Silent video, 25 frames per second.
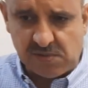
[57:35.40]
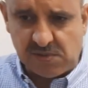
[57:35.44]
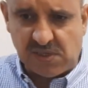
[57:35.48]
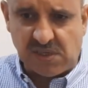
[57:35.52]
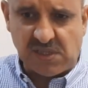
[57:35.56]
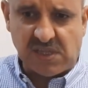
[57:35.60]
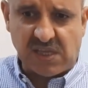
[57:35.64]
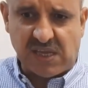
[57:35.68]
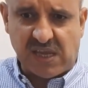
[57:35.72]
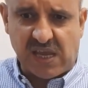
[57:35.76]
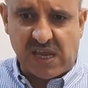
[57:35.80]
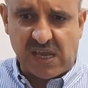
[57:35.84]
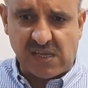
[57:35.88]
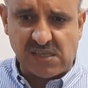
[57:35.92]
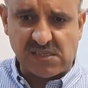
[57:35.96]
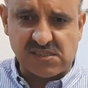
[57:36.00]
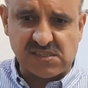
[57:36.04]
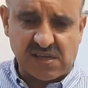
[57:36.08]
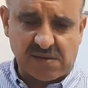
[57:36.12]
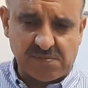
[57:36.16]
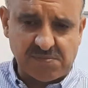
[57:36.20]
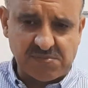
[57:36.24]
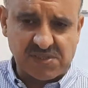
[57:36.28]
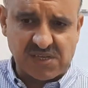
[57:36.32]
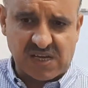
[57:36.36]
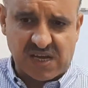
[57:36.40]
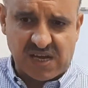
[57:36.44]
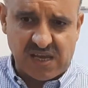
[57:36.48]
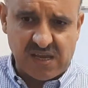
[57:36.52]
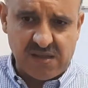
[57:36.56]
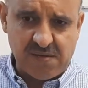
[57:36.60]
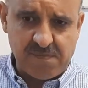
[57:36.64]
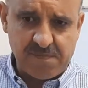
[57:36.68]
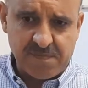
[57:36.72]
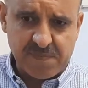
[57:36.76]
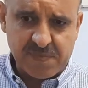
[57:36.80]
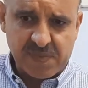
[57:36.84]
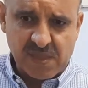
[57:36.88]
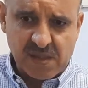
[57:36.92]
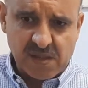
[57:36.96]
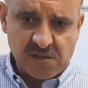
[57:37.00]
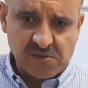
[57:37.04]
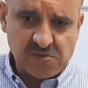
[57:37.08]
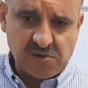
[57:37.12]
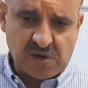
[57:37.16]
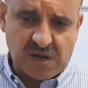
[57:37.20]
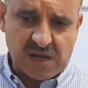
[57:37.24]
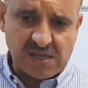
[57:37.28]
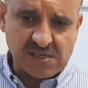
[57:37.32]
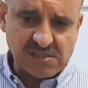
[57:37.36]
dedicate some time
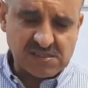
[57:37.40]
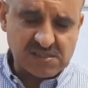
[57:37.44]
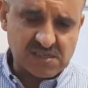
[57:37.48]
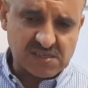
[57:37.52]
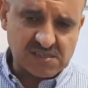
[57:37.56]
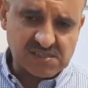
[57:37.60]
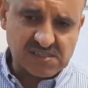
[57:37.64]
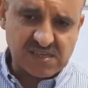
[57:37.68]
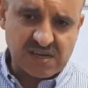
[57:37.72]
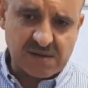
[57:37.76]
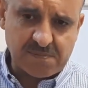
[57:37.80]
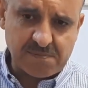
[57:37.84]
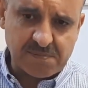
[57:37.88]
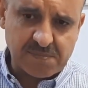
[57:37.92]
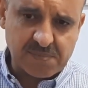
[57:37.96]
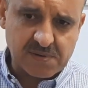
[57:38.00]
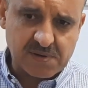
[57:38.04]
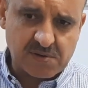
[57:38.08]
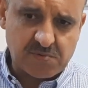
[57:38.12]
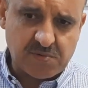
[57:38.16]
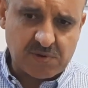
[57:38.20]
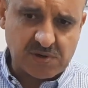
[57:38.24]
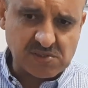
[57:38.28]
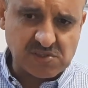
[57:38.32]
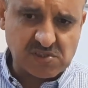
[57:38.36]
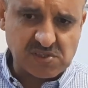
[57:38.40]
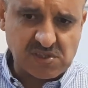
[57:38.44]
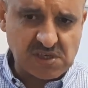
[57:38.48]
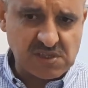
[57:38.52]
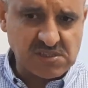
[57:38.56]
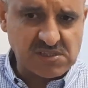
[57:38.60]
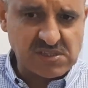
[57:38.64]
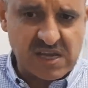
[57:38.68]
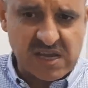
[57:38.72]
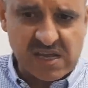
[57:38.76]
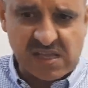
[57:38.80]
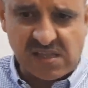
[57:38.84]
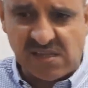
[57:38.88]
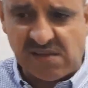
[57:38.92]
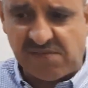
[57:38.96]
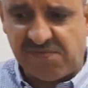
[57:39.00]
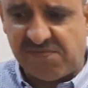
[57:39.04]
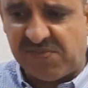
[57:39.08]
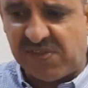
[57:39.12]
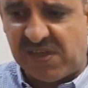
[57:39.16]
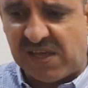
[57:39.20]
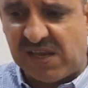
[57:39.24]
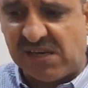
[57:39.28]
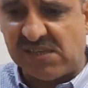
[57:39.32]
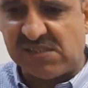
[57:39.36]
to answer some questions, and
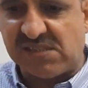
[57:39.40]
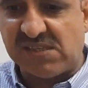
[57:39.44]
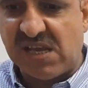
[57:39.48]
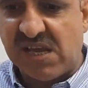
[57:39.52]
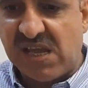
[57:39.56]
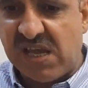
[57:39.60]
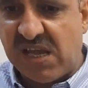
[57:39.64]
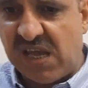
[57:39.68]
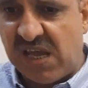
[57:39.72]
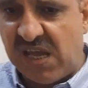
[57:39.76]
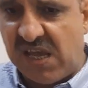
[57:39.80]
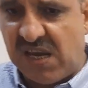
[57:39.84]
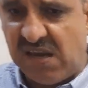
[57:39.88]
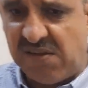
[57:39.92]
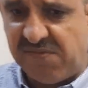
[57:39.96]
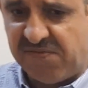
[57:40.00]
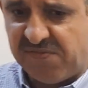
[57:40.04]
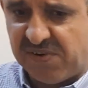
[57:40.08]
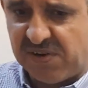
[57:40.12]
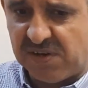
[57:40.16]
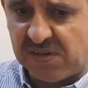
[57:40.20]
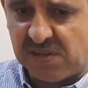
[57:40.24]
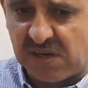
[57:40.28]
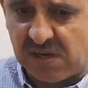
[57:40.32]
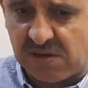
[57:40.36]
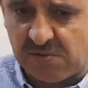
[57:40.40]
if there is any further